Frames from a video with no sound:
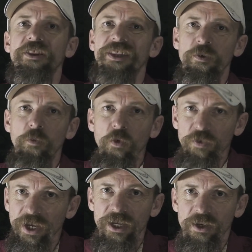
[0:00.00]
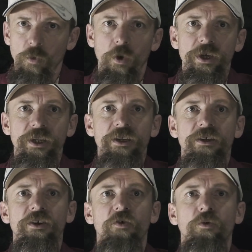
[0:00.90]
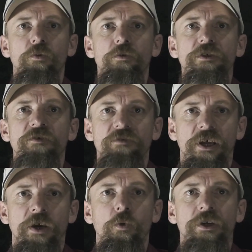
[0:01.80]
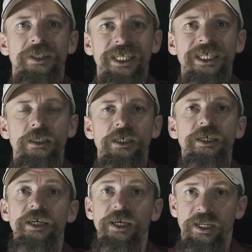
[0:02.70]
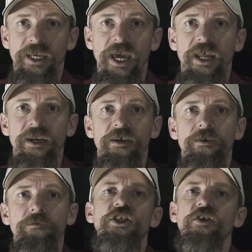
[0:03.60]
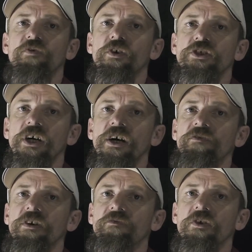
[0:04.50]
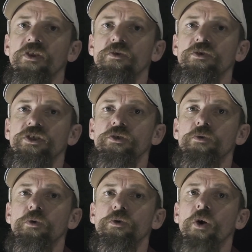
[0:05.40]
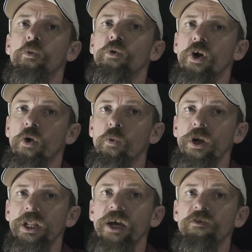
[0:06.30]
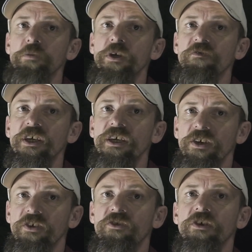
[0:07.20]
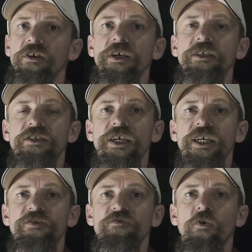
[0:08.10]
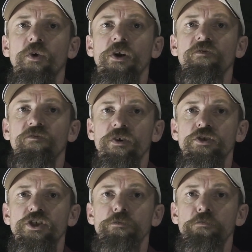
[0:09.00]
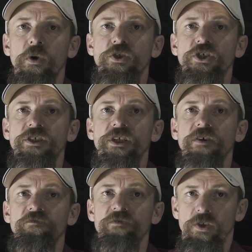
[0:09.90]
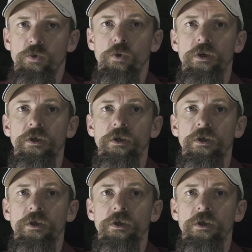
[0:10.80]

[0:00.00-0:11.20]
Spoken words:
Then we'll dig into what you need to know to fly one legally in Canada. So first off, for those of you who don't know what FPV is, it stands for first person view.